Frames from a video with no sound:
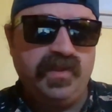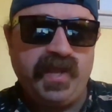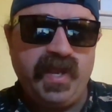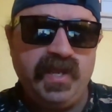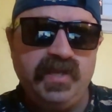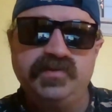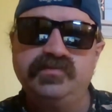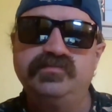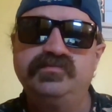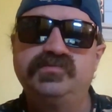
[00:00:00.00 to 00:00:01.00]
they
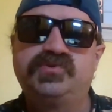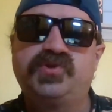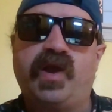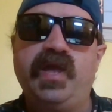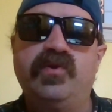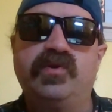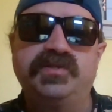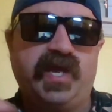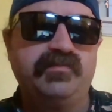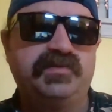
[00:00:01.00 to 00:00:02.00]
tried or
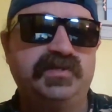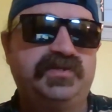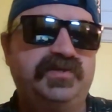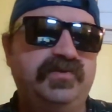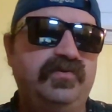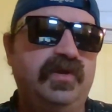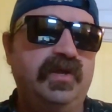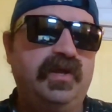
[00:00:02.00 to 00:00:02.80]
attempted to